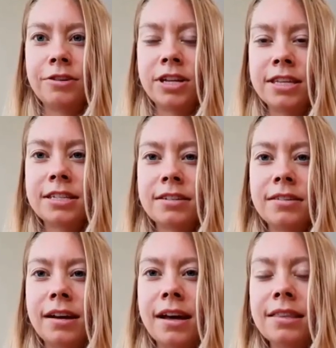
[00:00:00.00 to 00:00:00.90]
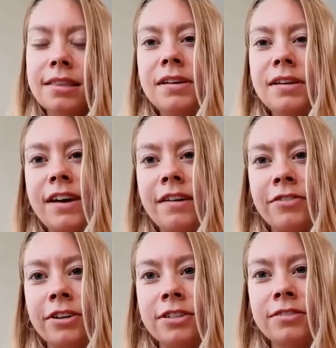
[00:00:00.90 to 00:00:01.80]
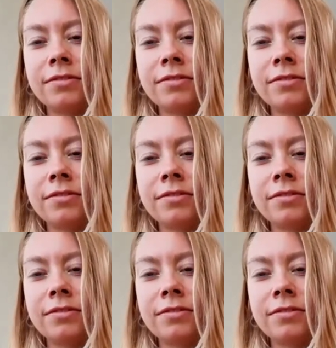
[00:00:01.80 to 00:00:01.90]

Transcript: They're just a little bit of effort